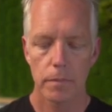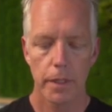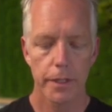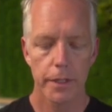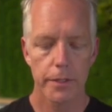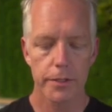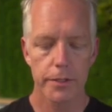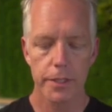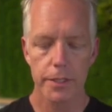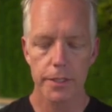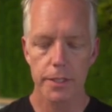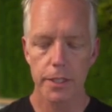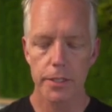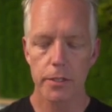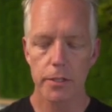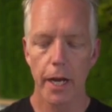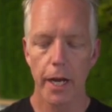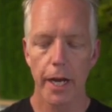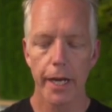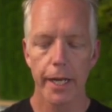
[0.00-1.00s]
And it's just the
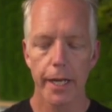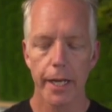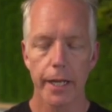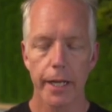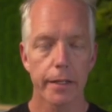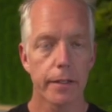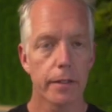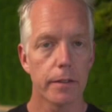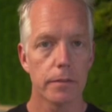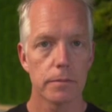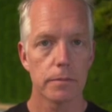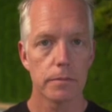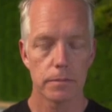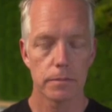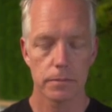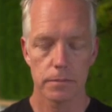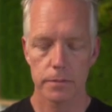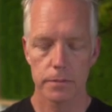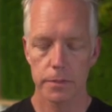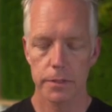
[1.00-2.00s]
triad.
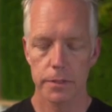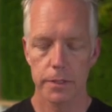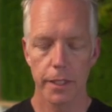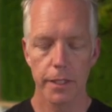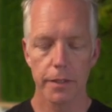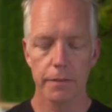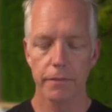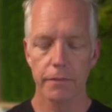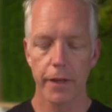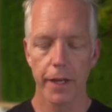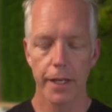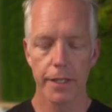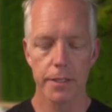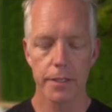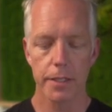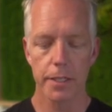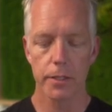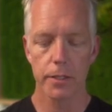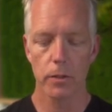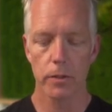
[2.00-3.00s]
It's nothing
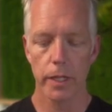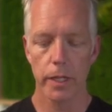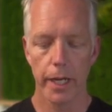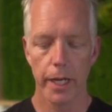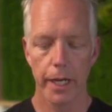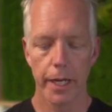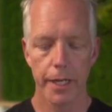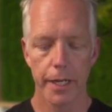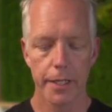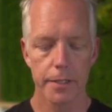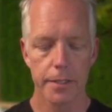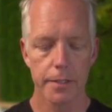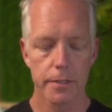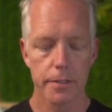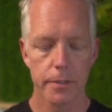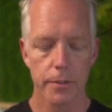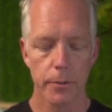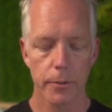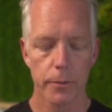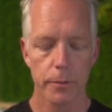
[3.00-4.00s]
fancy, no
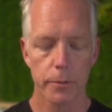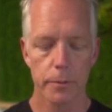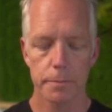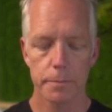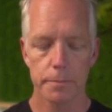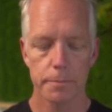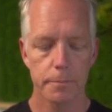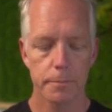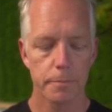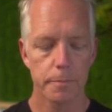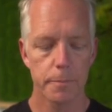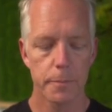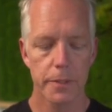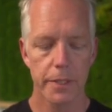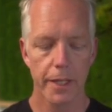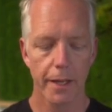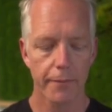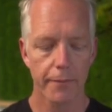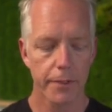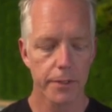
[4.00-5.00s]
9s, no
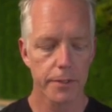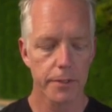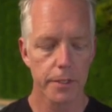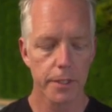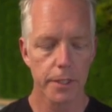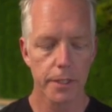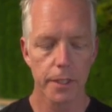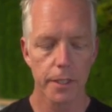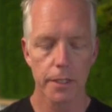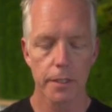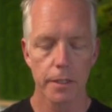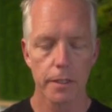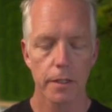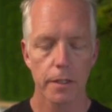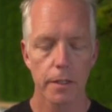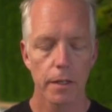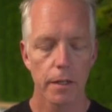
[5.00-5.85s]
7s or anything.